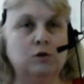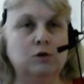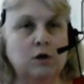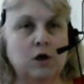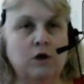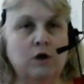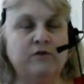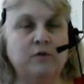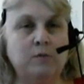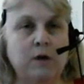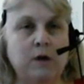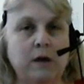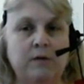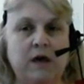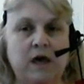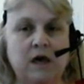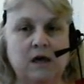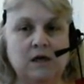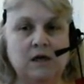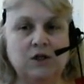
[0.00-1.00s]
look over my
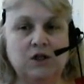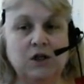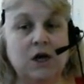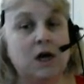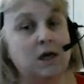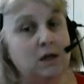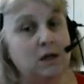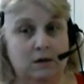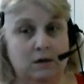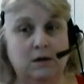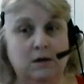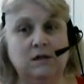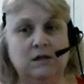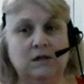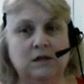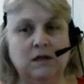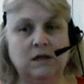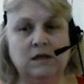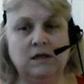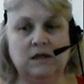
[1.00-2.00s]
page? You need
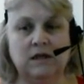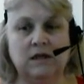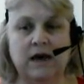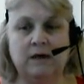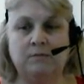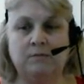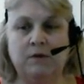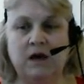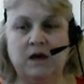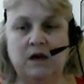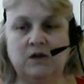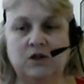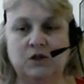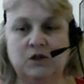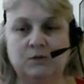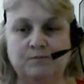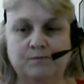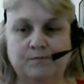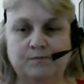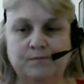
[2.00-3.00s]
to link to that page.